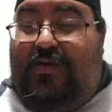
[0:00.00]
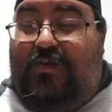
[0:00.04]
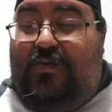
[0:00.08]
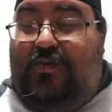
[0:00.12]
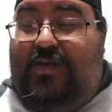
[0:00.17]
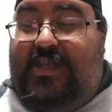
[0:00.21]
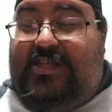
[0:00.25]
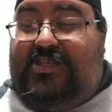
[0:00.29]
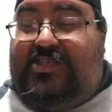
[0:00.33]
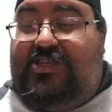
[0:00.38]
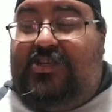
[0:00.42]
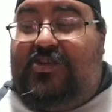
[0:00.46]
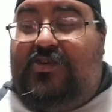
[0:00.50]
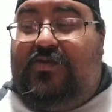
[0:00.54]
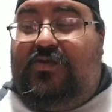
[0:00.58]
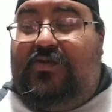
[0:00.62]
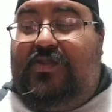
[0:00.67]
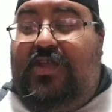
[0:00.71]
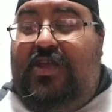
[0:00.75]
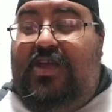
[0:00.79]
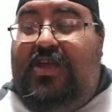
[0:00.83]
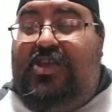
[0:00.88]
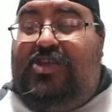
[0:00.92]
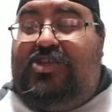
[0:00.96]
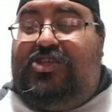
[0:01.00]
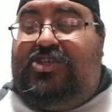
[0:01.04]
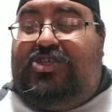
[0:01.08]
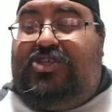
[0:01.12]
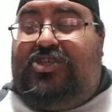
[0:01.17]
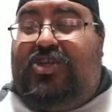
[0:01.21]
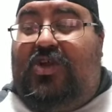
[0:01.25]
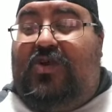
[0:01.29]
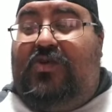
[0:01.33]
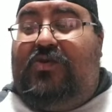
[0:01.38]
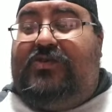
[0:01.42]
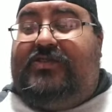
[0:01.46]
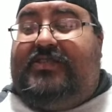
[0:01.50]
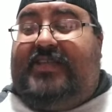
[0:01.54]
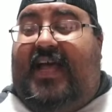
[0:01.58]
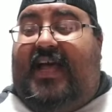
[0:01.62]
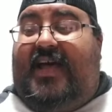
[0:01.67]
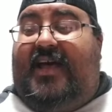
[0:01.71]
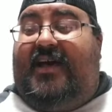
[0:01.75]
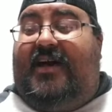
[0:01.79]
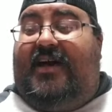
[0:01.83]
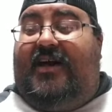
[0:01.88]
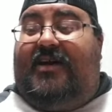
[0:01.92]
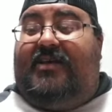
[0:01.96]
regional shows
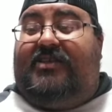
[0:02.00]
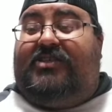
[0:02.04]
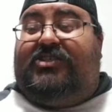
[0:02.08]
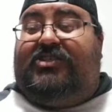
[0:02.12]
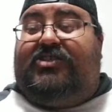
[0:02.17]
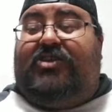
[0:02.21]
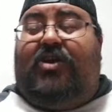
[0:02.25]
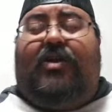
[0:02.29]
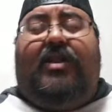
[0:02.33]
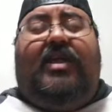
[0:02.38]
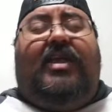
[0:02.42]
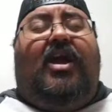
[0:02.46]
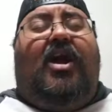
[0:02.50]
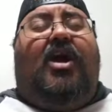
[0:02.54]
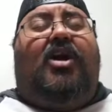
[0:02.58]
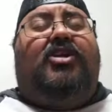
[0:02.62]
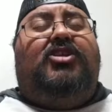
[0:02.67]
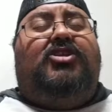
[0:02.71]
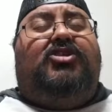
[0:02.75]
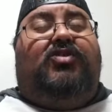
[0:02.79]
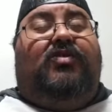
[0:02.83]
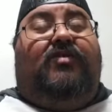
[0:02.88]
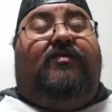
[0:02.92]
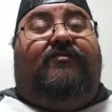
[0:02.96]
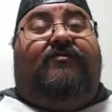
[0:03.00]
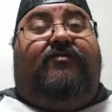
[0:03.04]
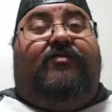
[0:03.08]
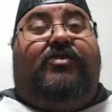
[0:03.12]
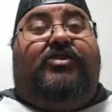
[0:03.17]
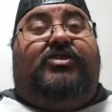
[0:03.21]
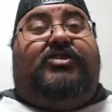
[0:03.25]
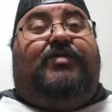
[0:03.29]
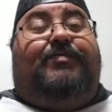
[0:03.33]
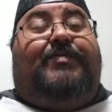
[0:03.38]
uh, starting on June 1st.